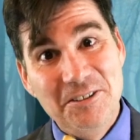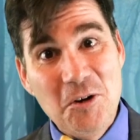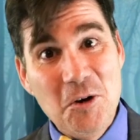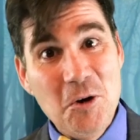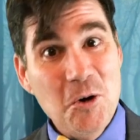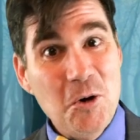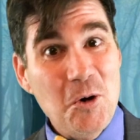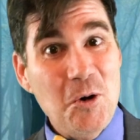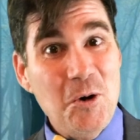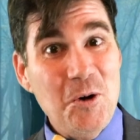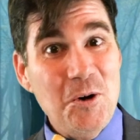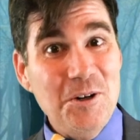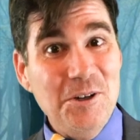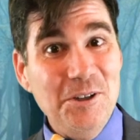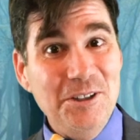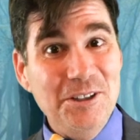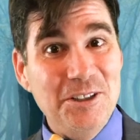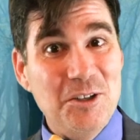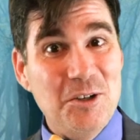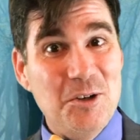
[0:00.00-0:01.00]

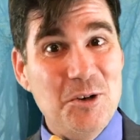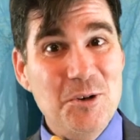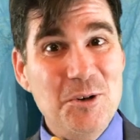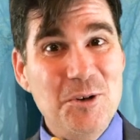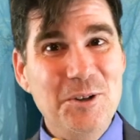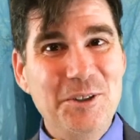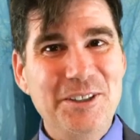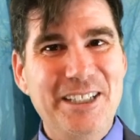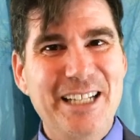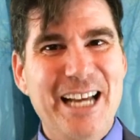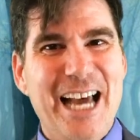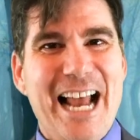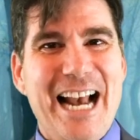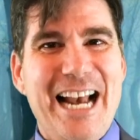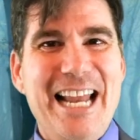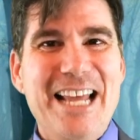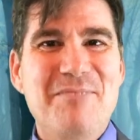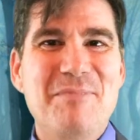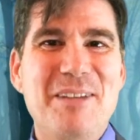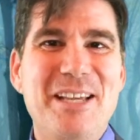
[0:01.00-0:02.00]
Good.
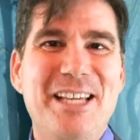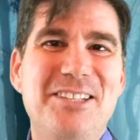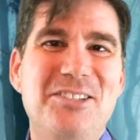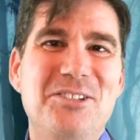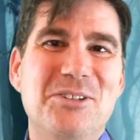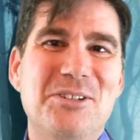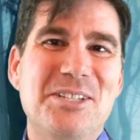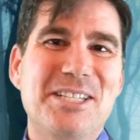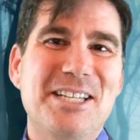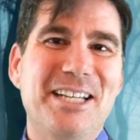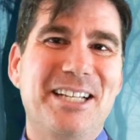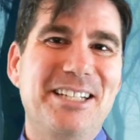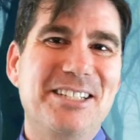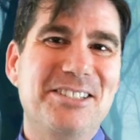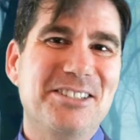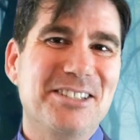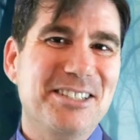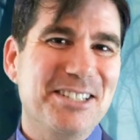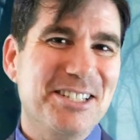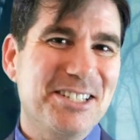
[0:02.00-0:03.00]
Let me get your
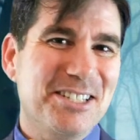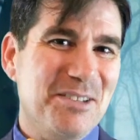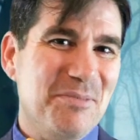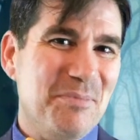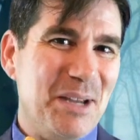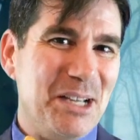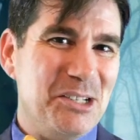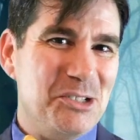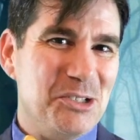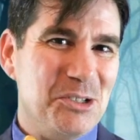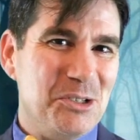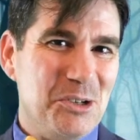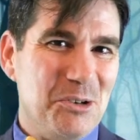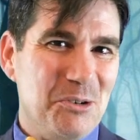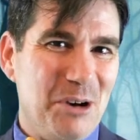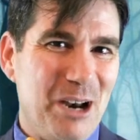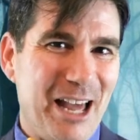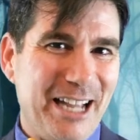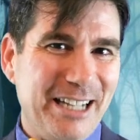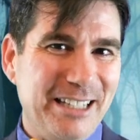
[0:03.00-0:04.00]
signature just to make sure
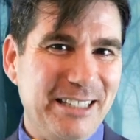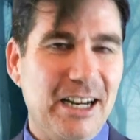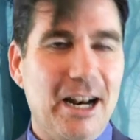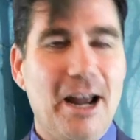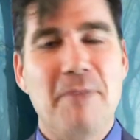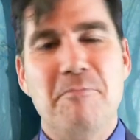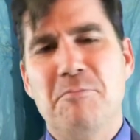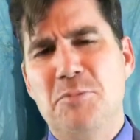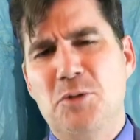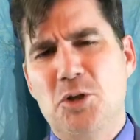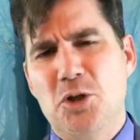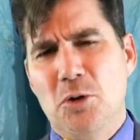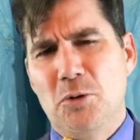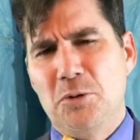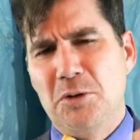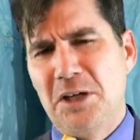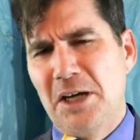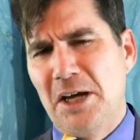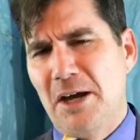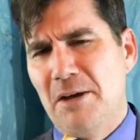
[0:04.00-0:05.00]
you liked it. I'm
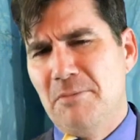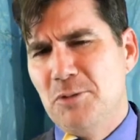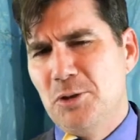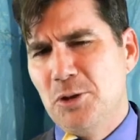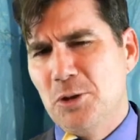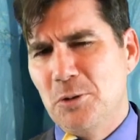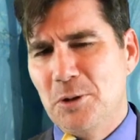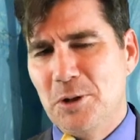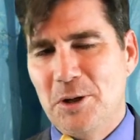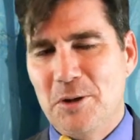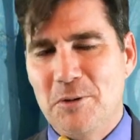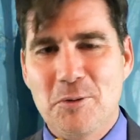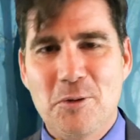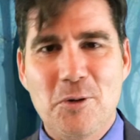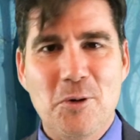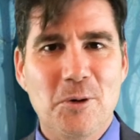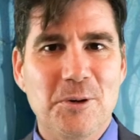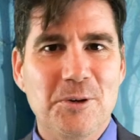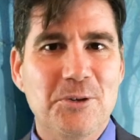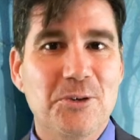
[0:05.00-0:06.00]
joking, of
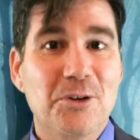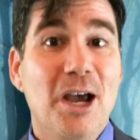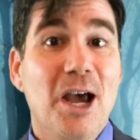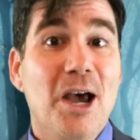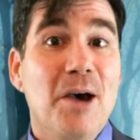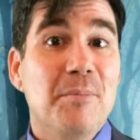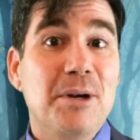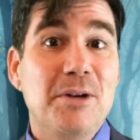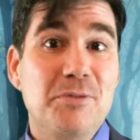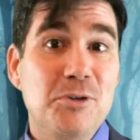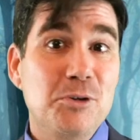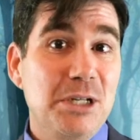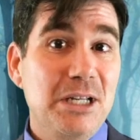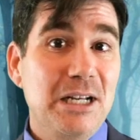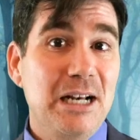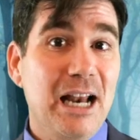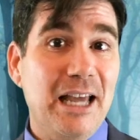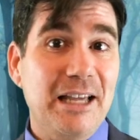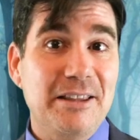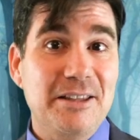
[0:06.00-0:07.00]
course. But if you
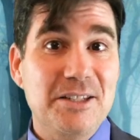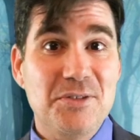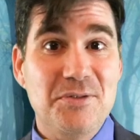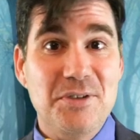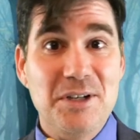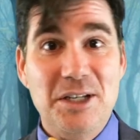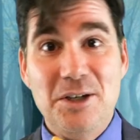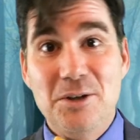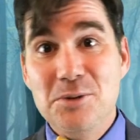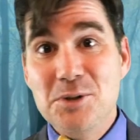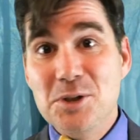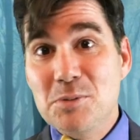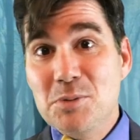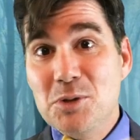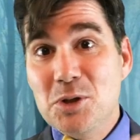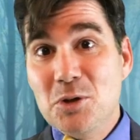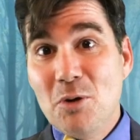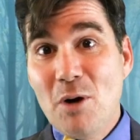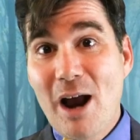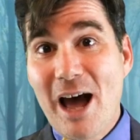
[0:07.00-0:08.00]
did like this video,
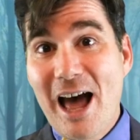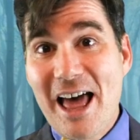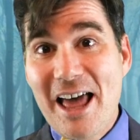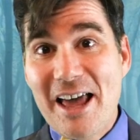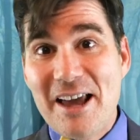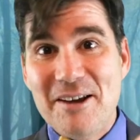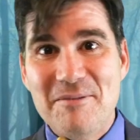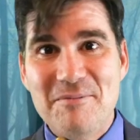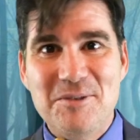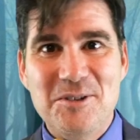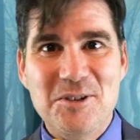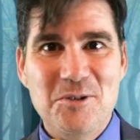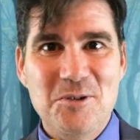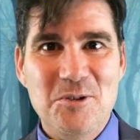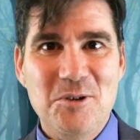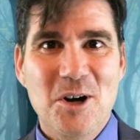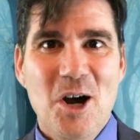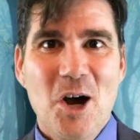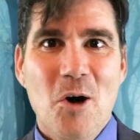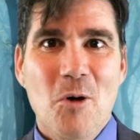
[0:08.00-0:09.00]
subscribe
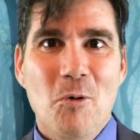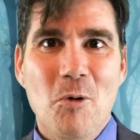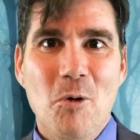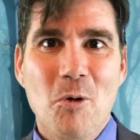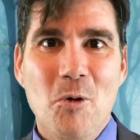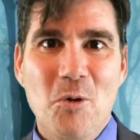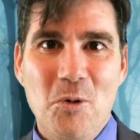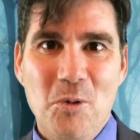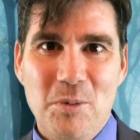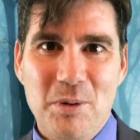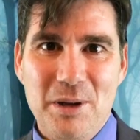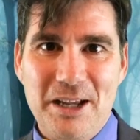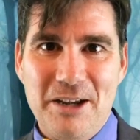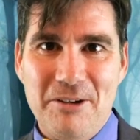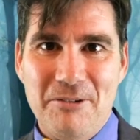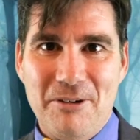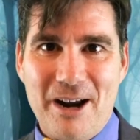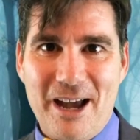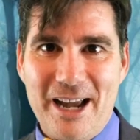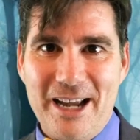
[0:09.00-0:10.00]
to
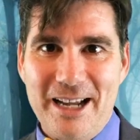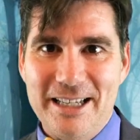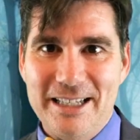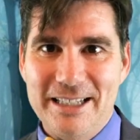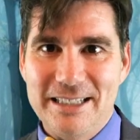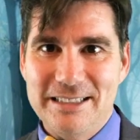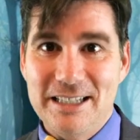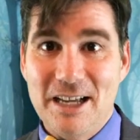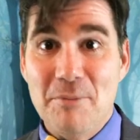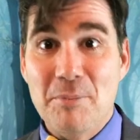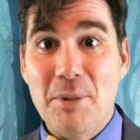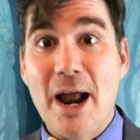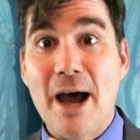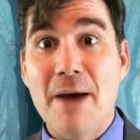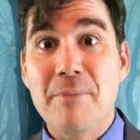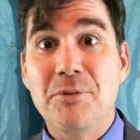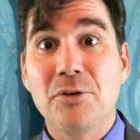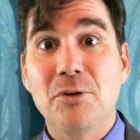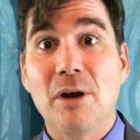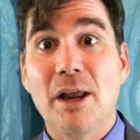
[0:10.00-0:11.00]
Roleplay Riot.
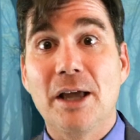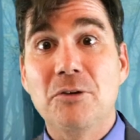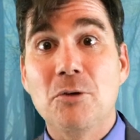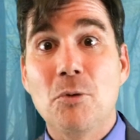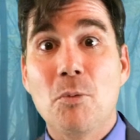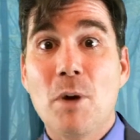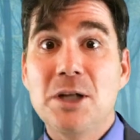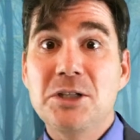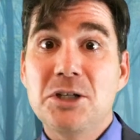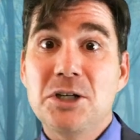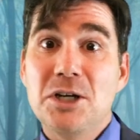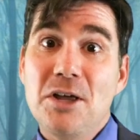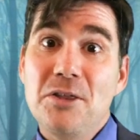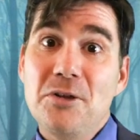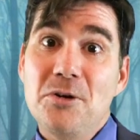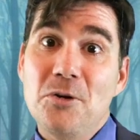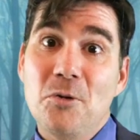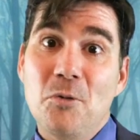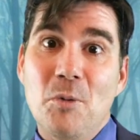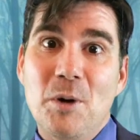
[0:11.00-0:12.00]
Perhaps you'd like to watch
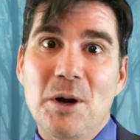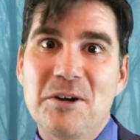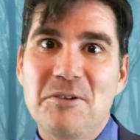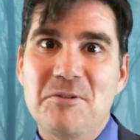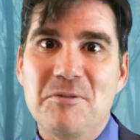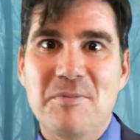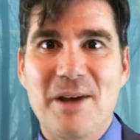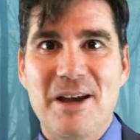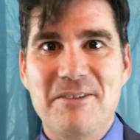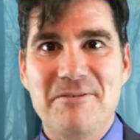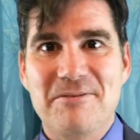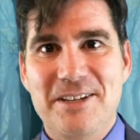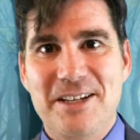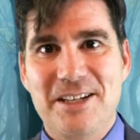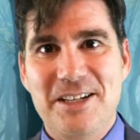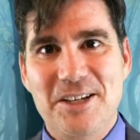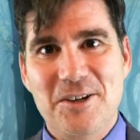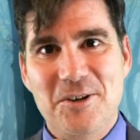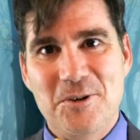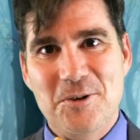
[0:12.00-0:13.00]
another one of my
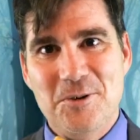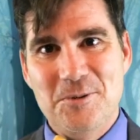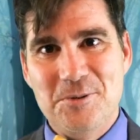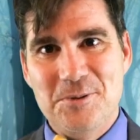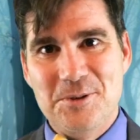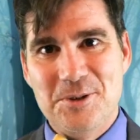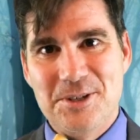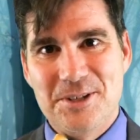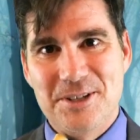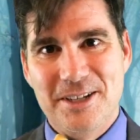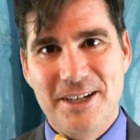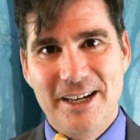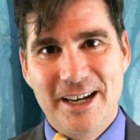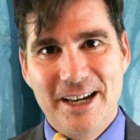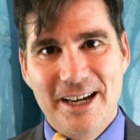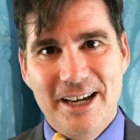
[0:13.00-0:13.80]
videos.